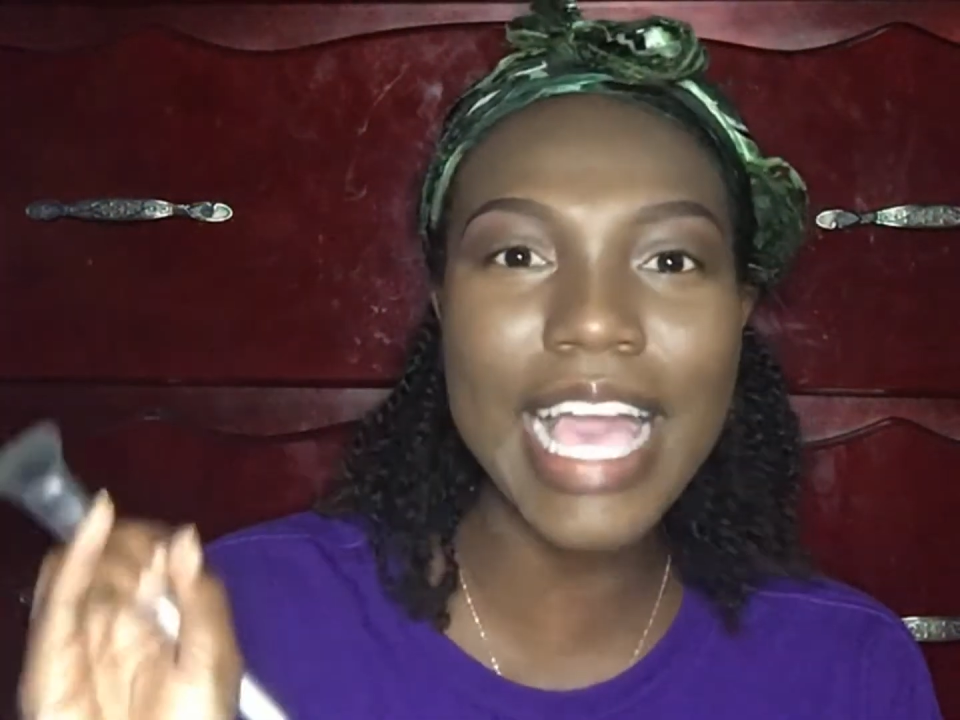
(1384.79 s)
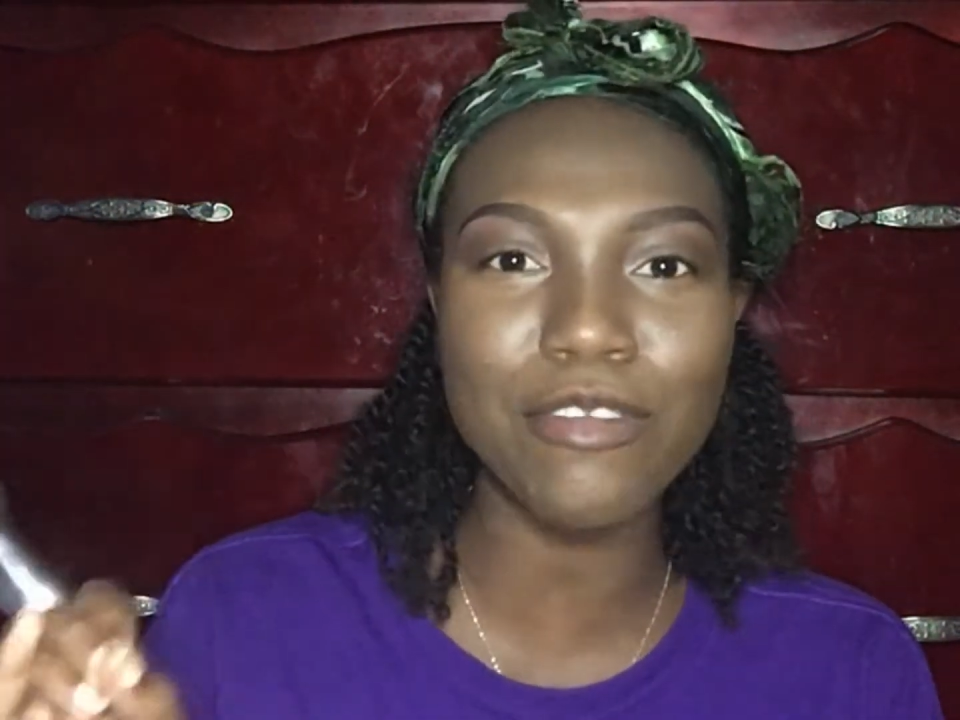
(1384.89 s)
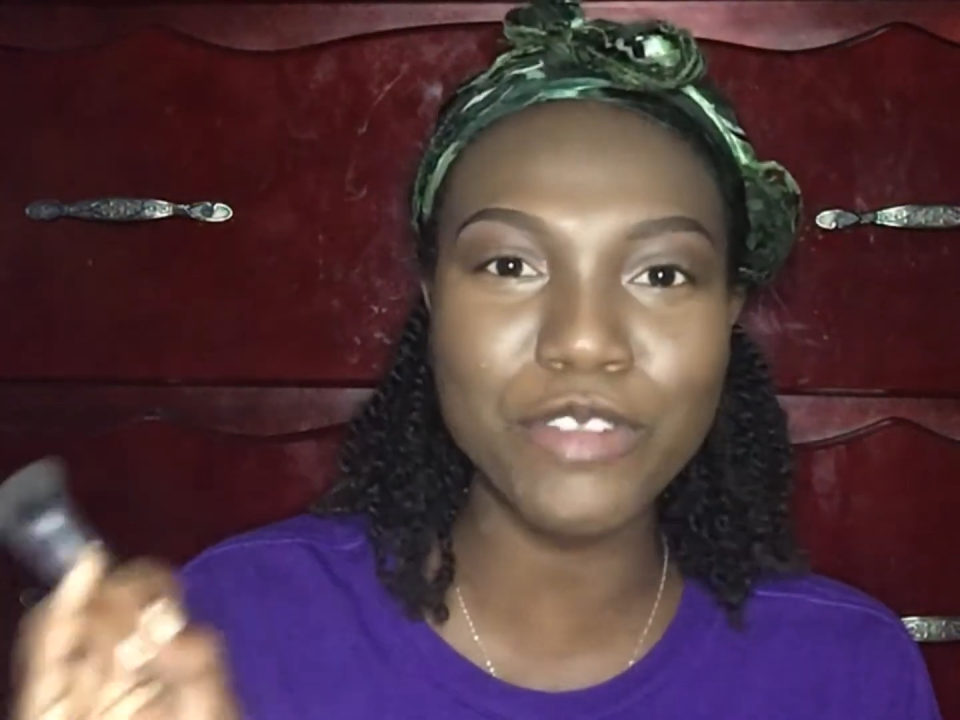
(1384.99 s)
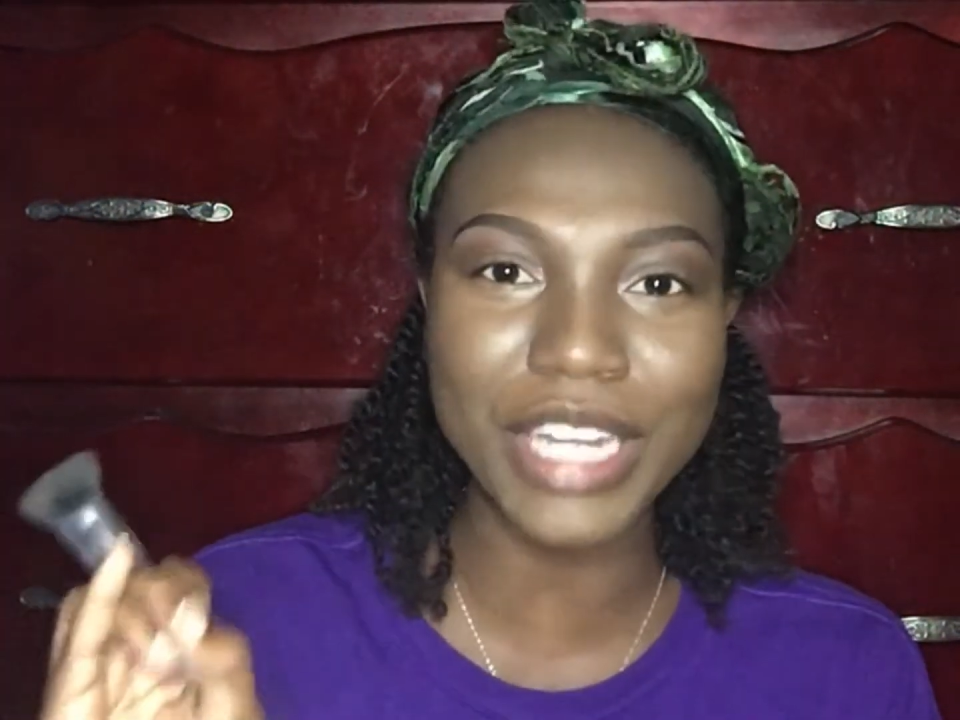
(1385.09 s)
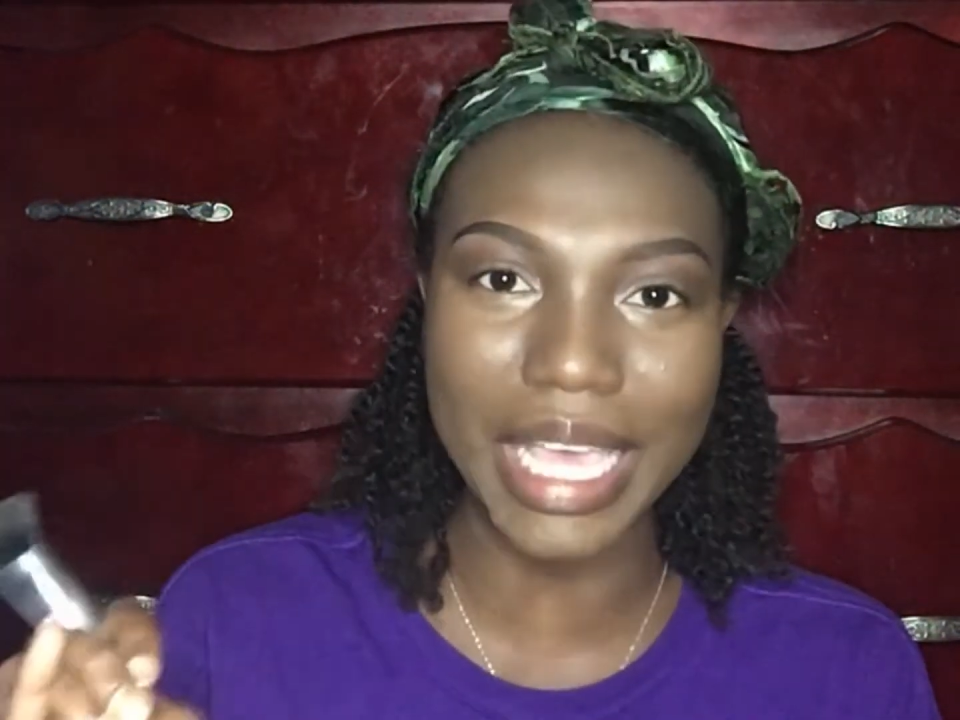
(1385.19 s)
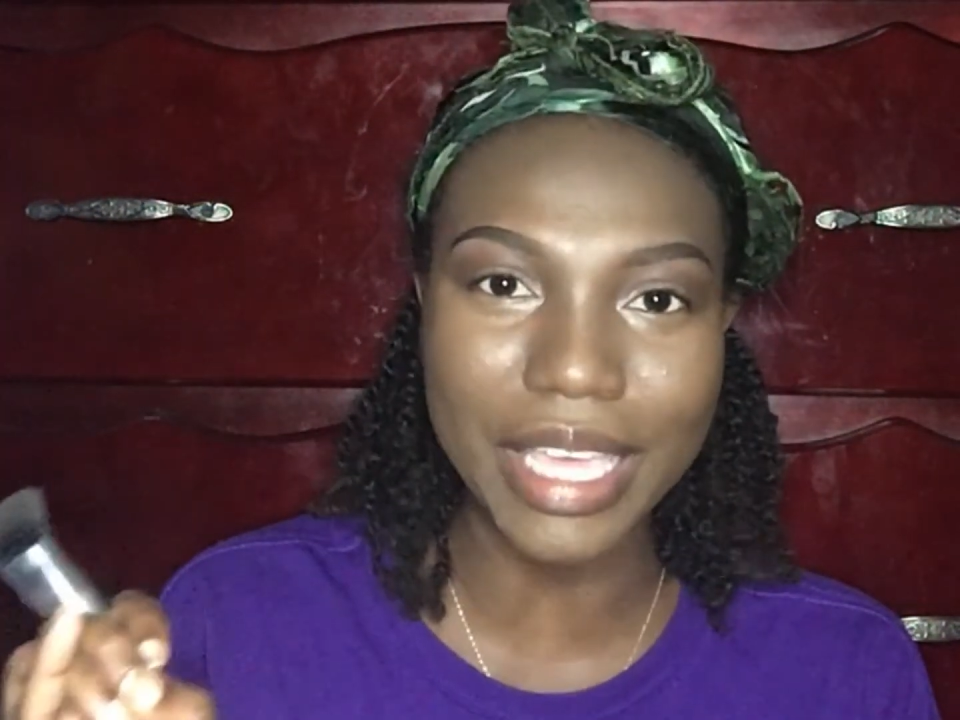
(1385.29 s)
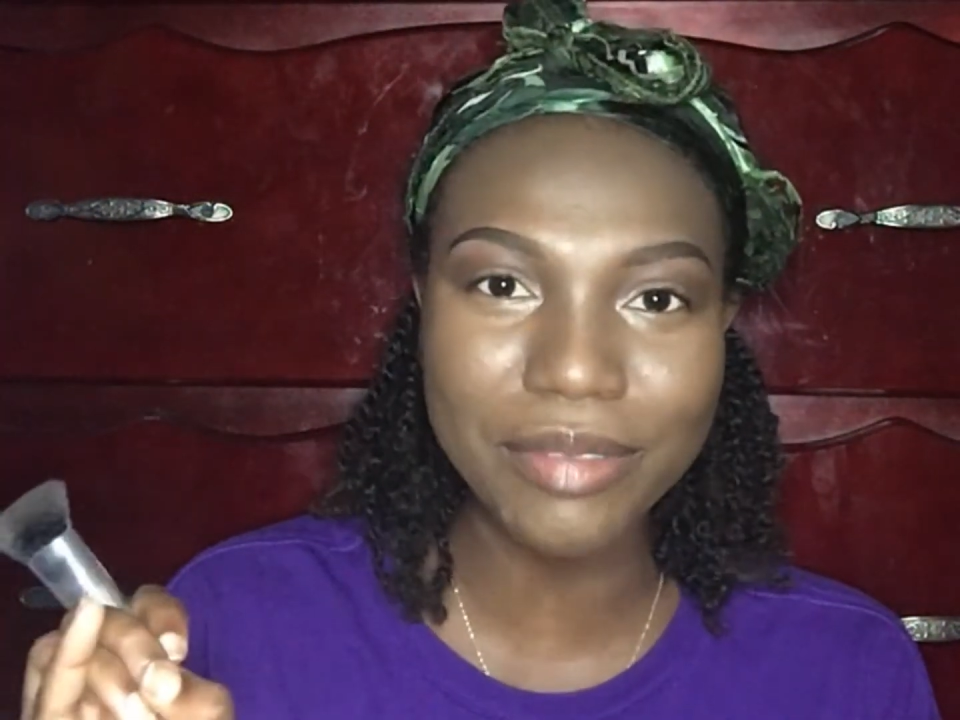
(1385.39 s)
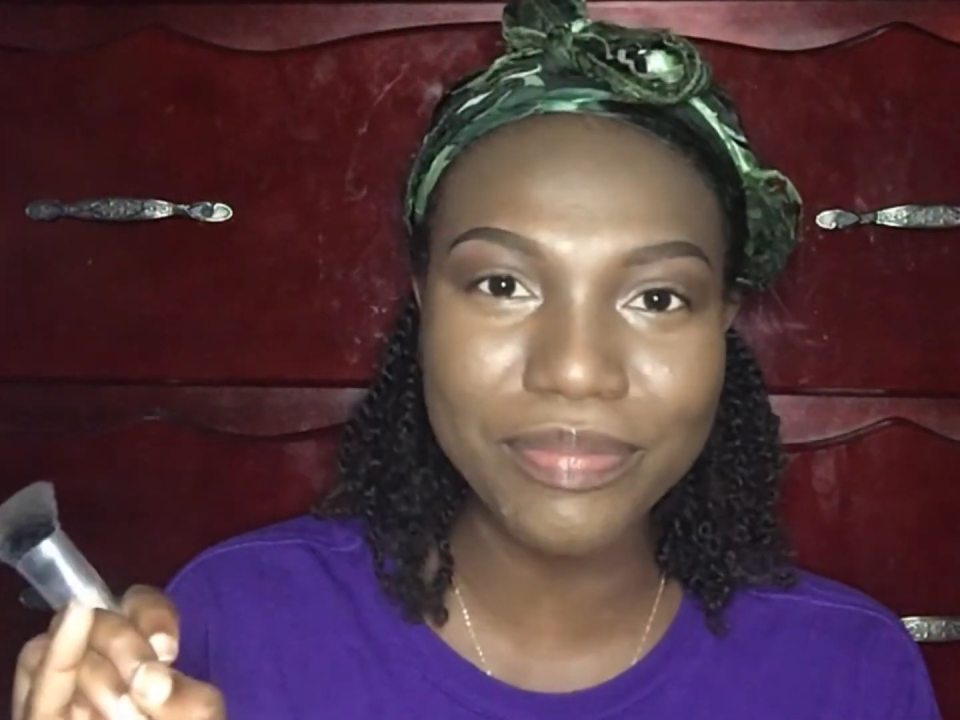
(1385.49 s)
every day,